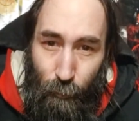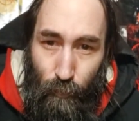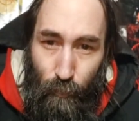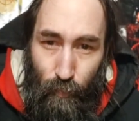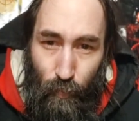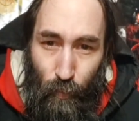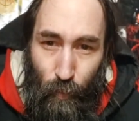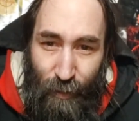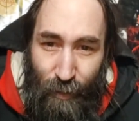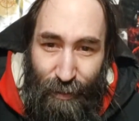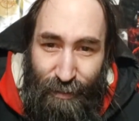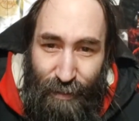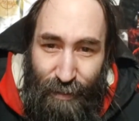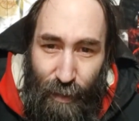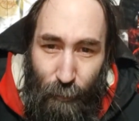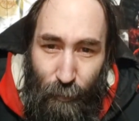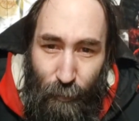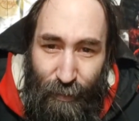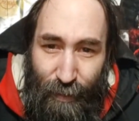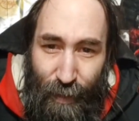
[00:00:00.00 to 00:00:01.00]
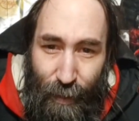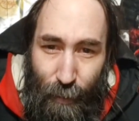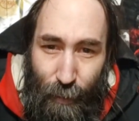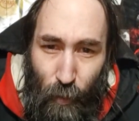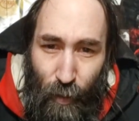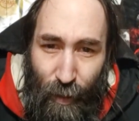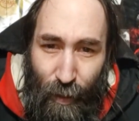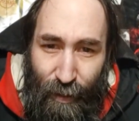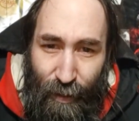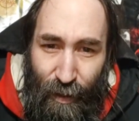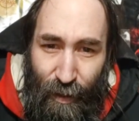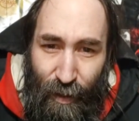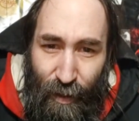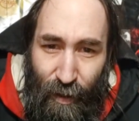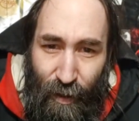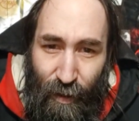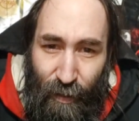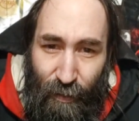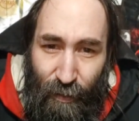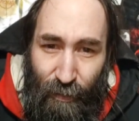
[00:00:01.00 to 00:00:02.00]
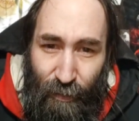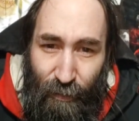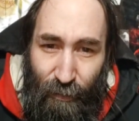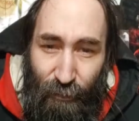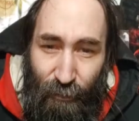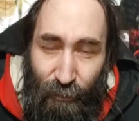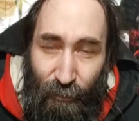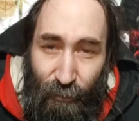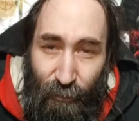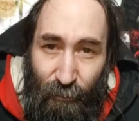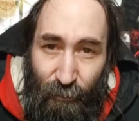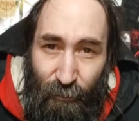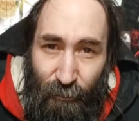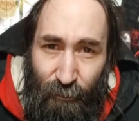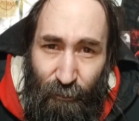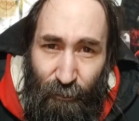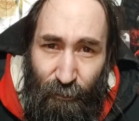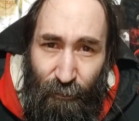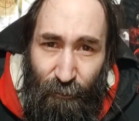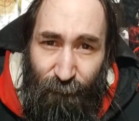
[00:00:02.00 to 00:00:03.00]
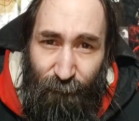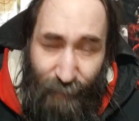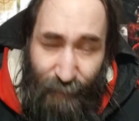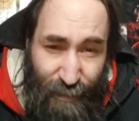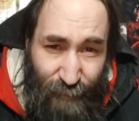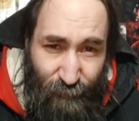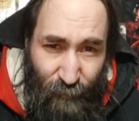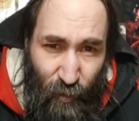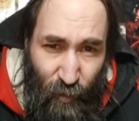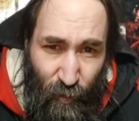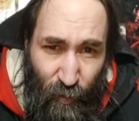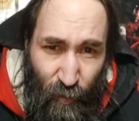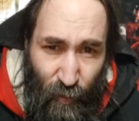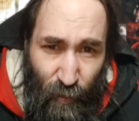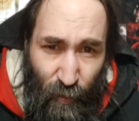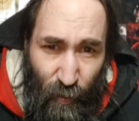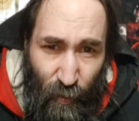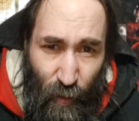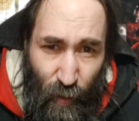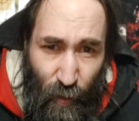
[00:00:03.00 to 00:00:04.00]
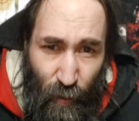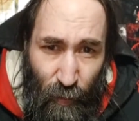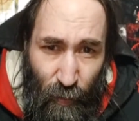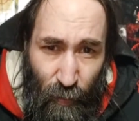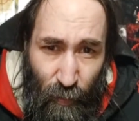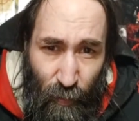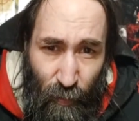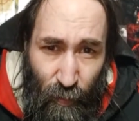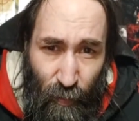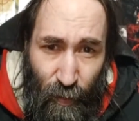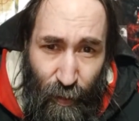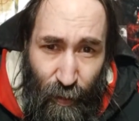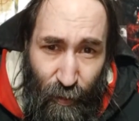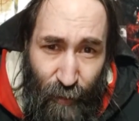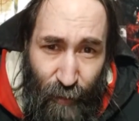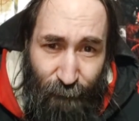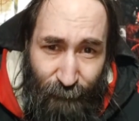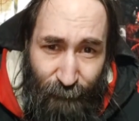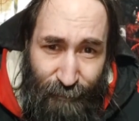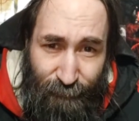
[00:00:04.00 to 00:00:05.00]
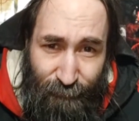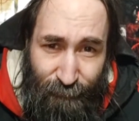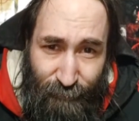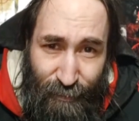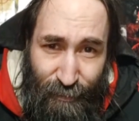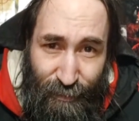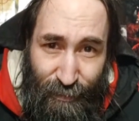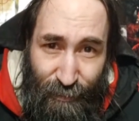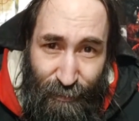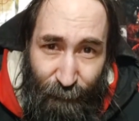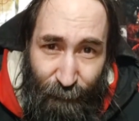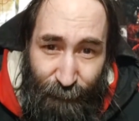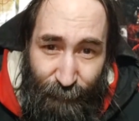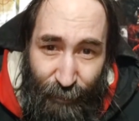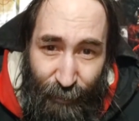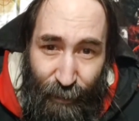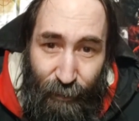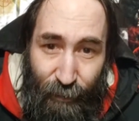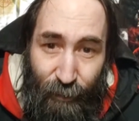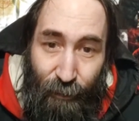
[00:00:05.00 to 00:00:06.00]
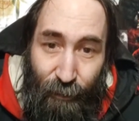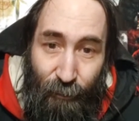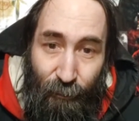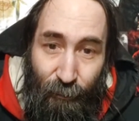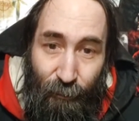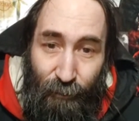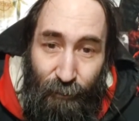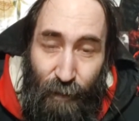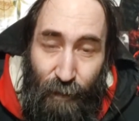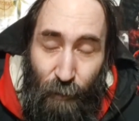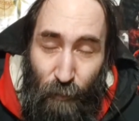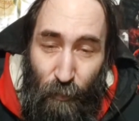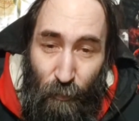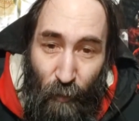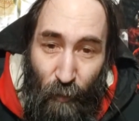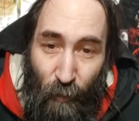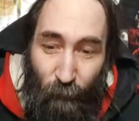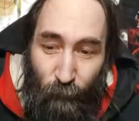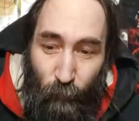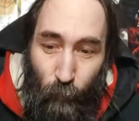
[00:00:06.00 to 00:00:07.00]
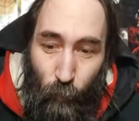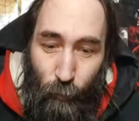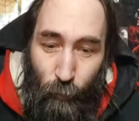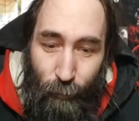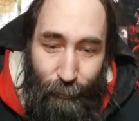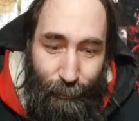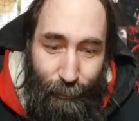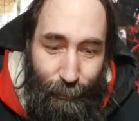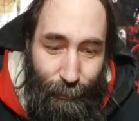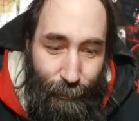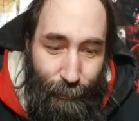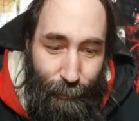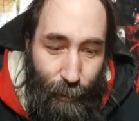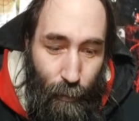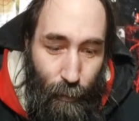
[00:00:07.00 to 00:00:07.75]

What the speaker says: we set up a table at a festival, at like festivals and stuff like that, to promote for the